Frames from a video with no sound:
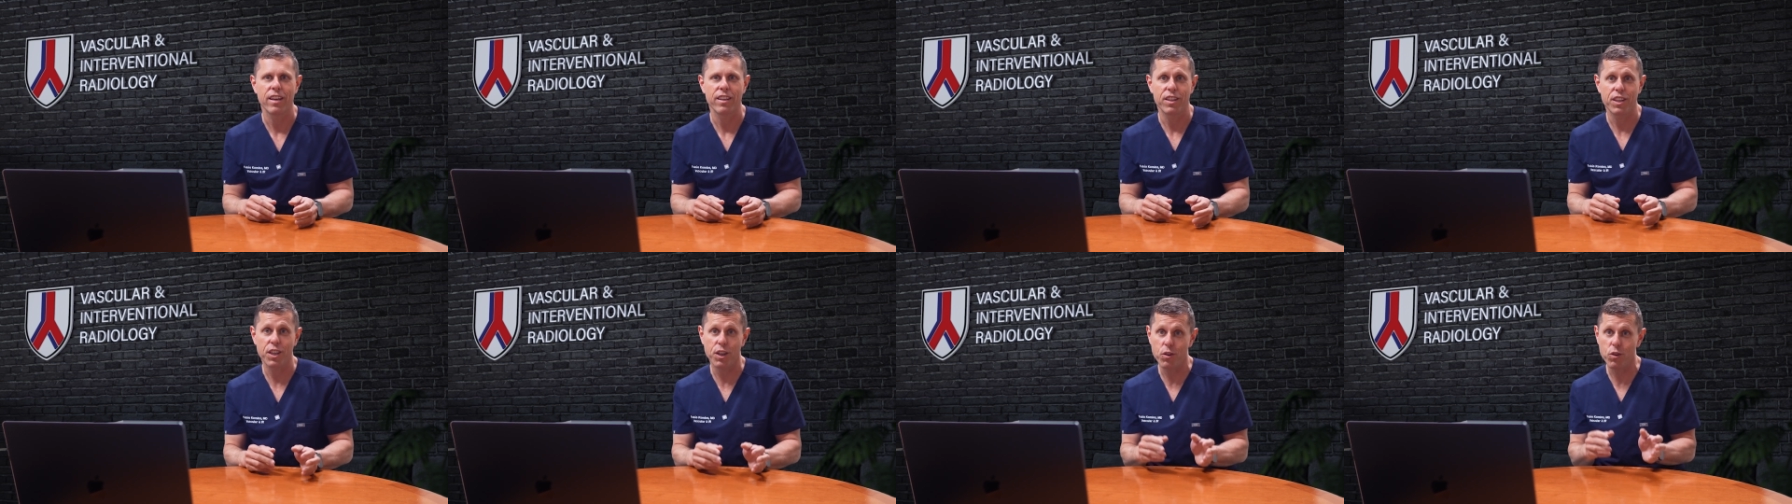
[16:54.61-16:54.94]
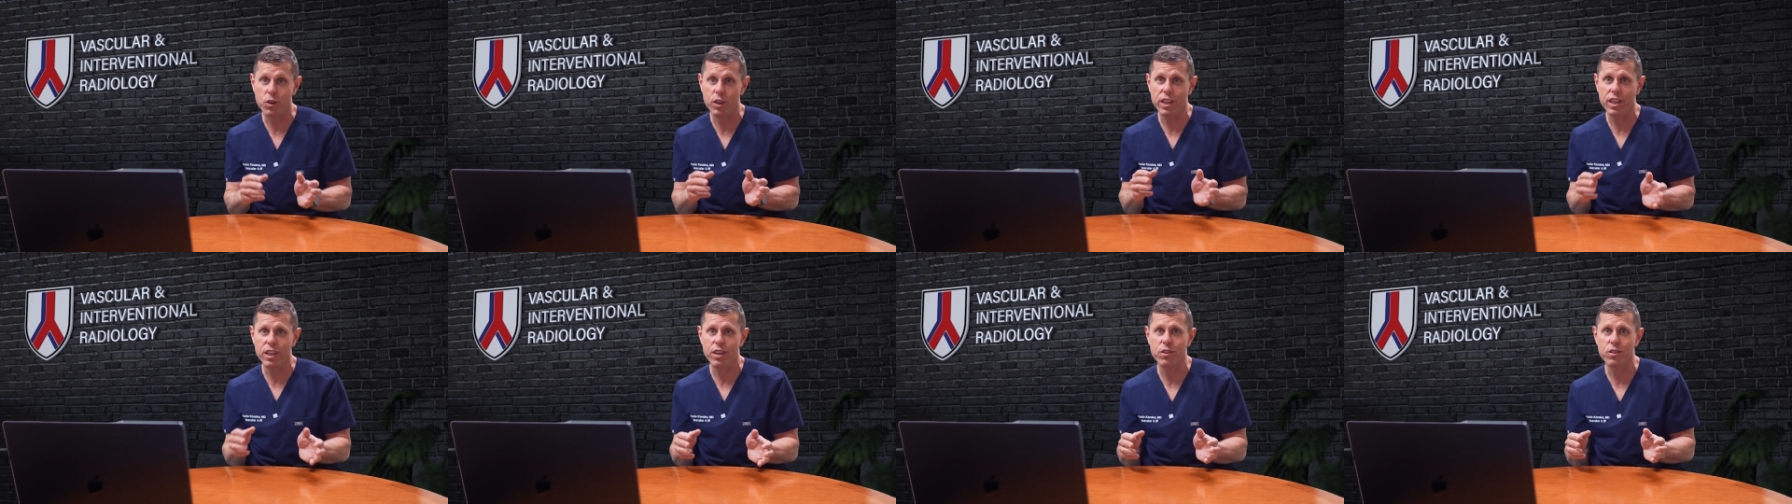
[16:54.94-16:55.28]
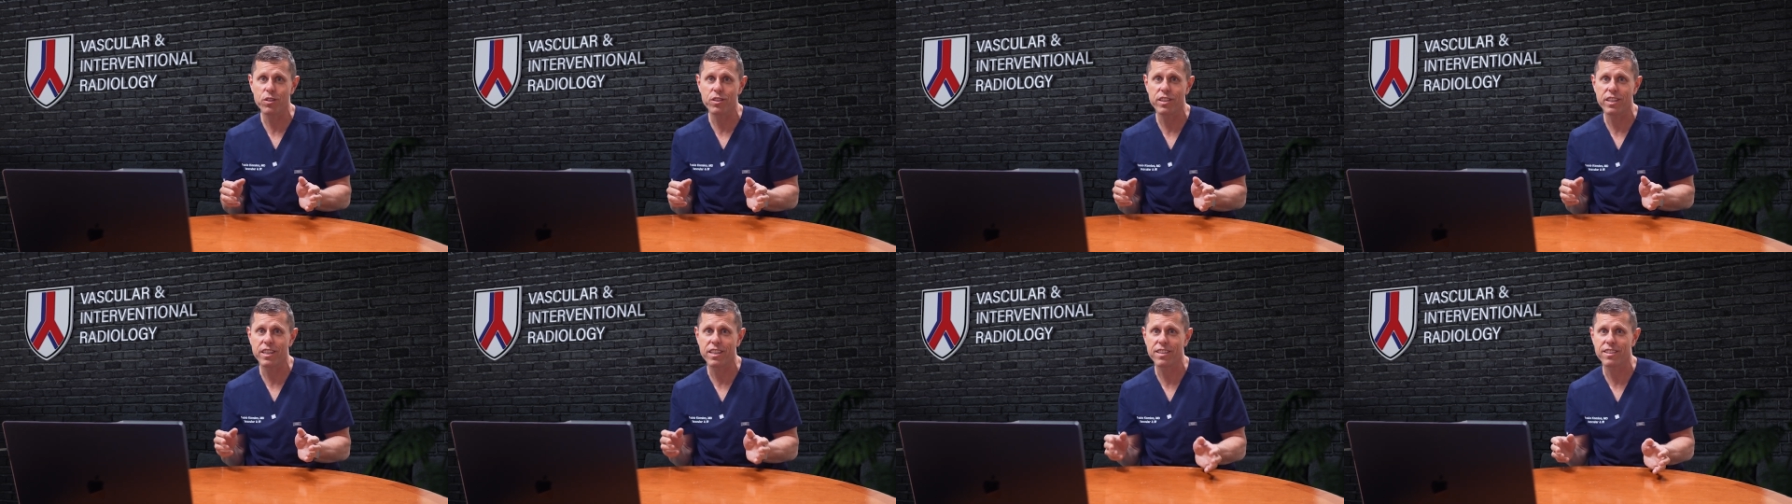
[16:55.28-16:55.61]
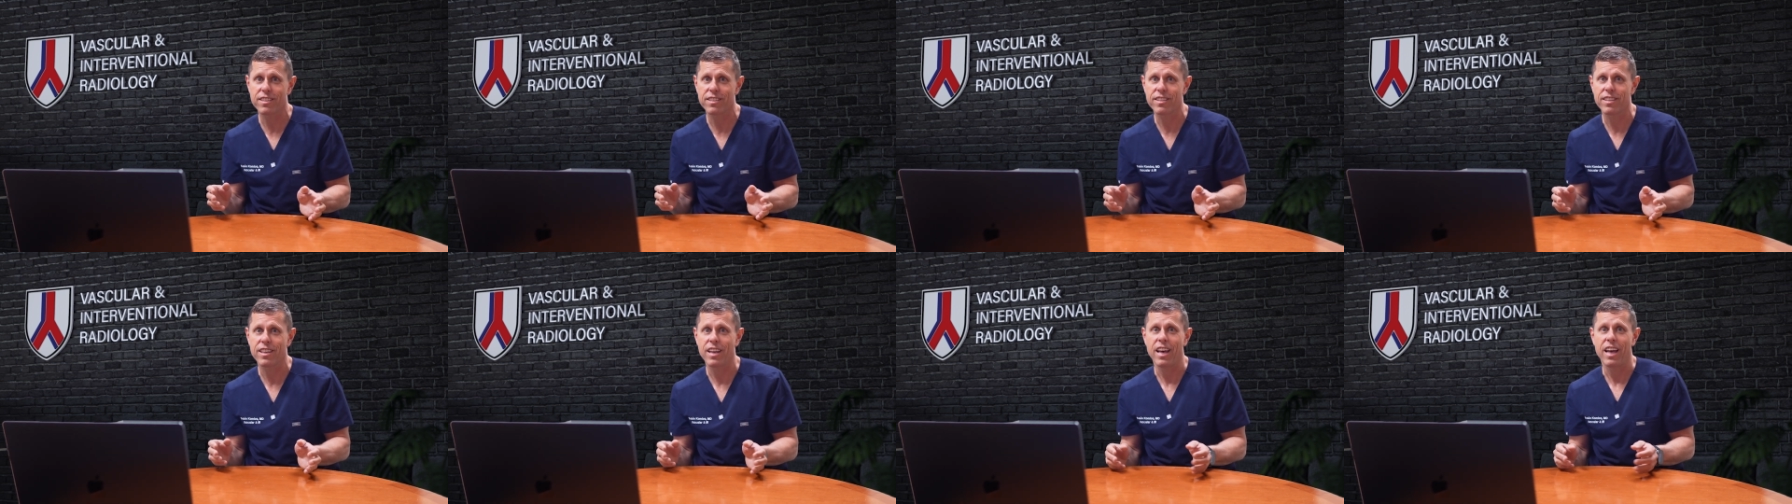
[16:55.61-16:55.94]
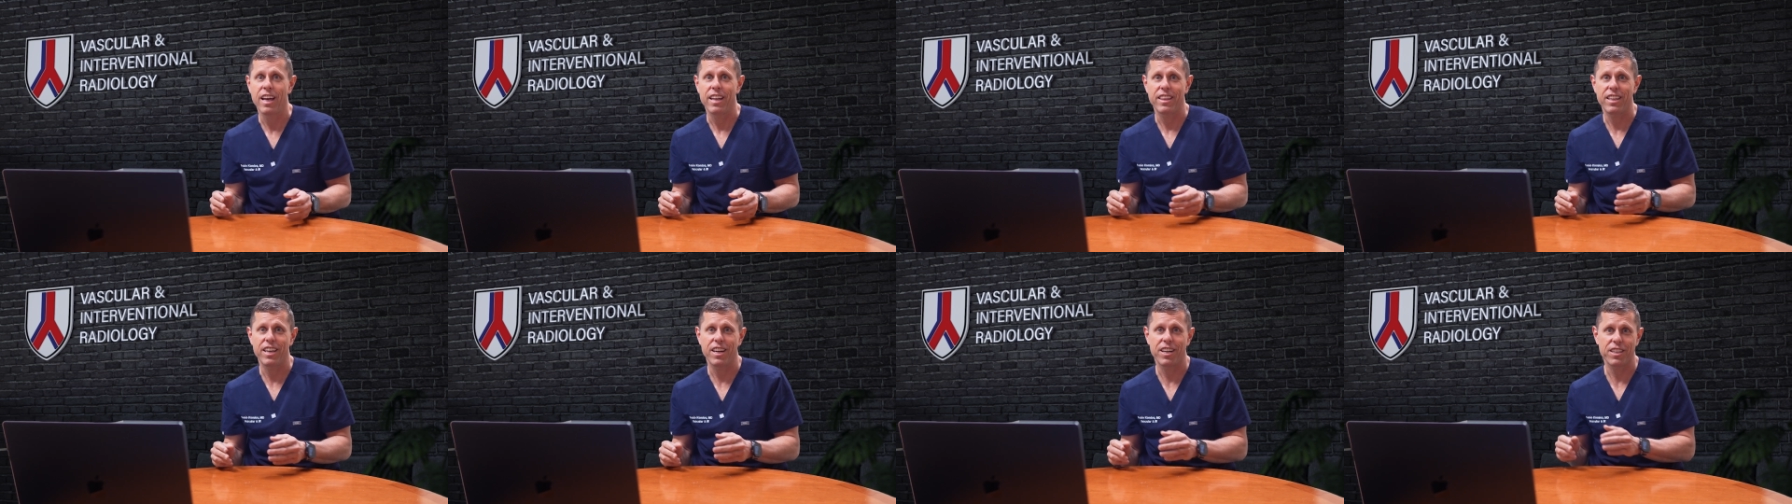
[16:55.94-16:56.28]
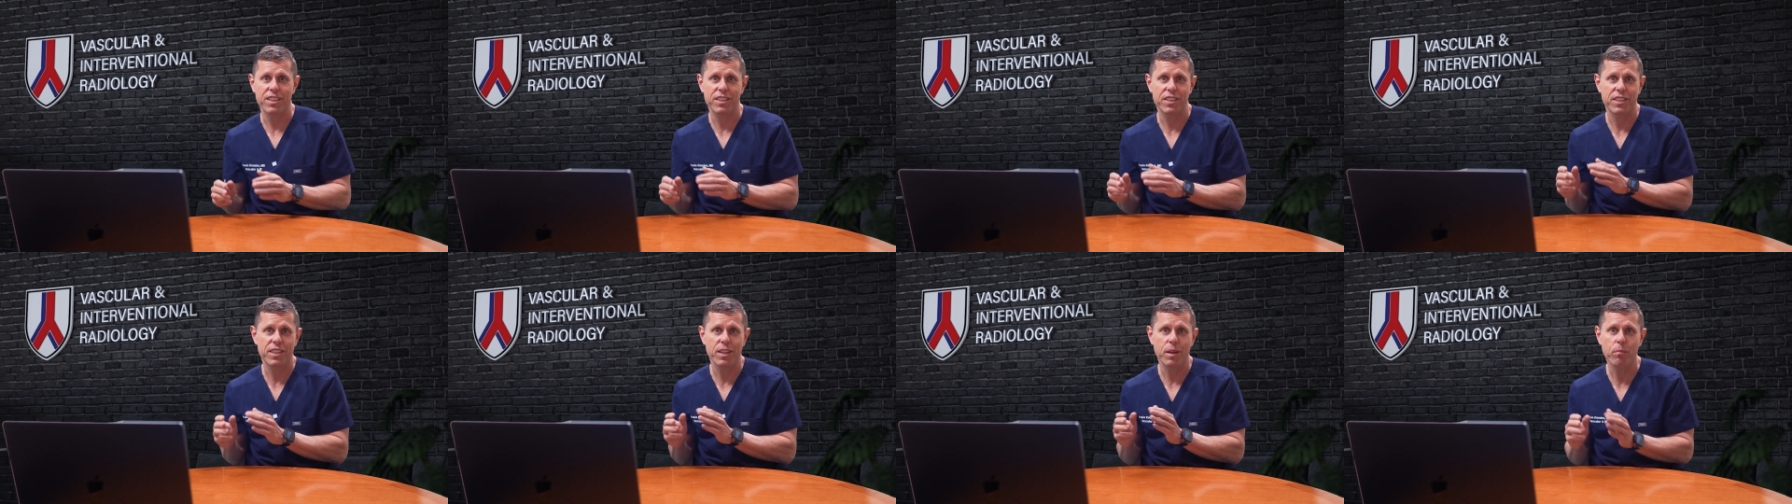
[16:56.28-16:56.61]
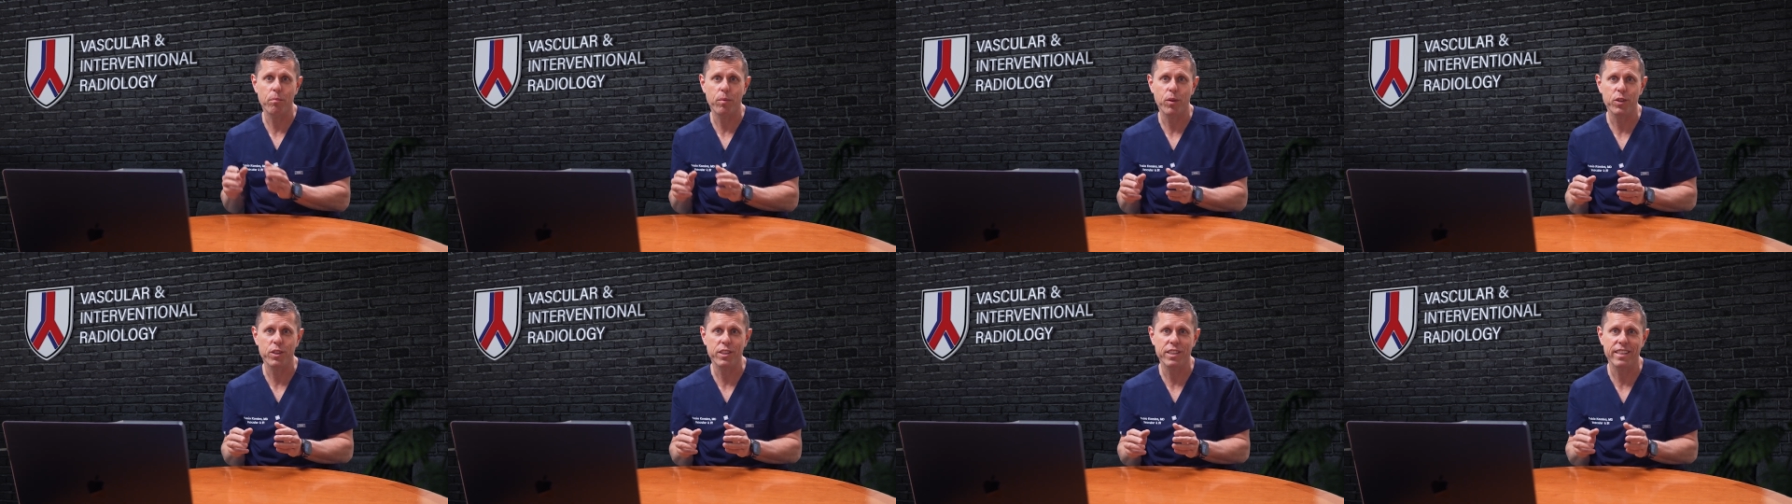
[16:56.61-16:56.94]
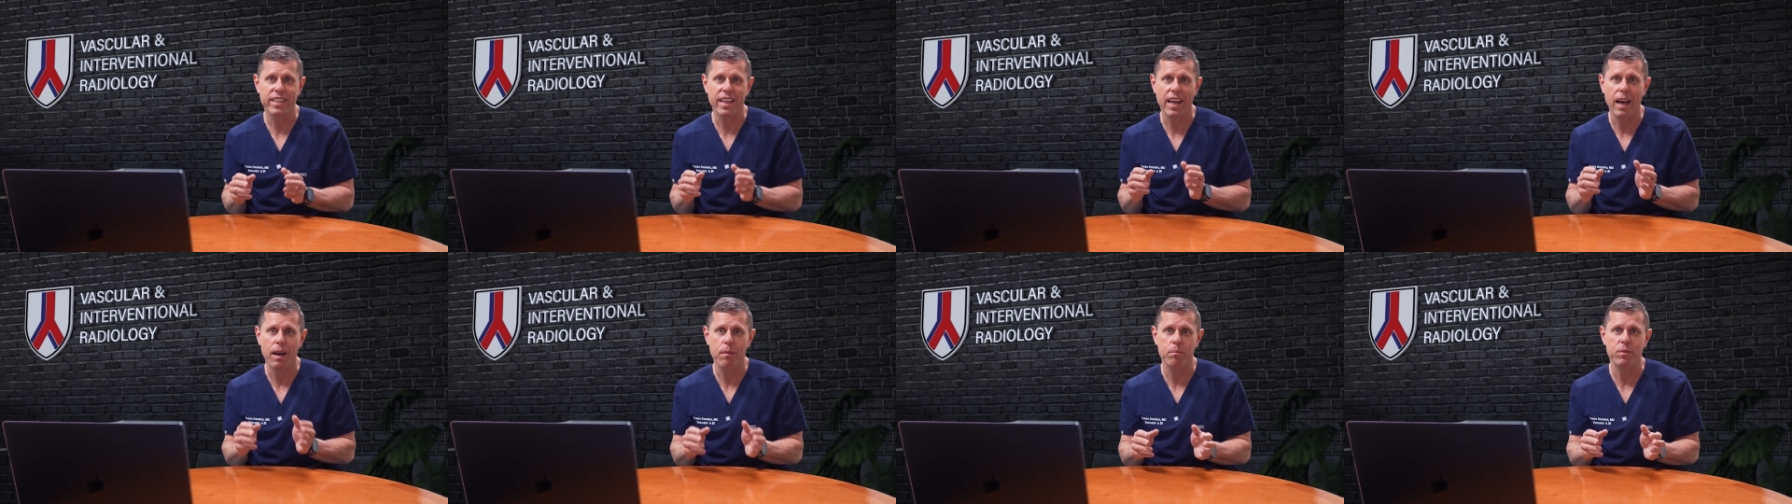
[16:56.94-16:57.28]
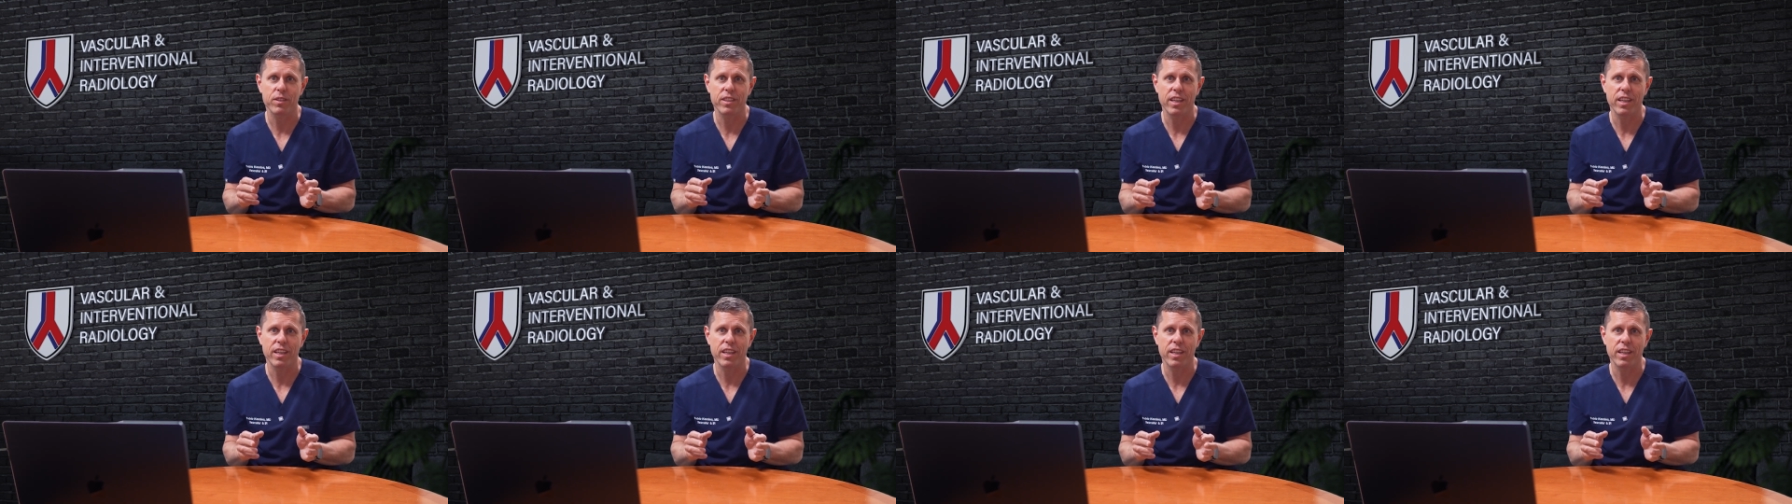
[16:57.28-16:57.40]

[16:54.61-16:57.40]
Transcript: The good news is there are simple steps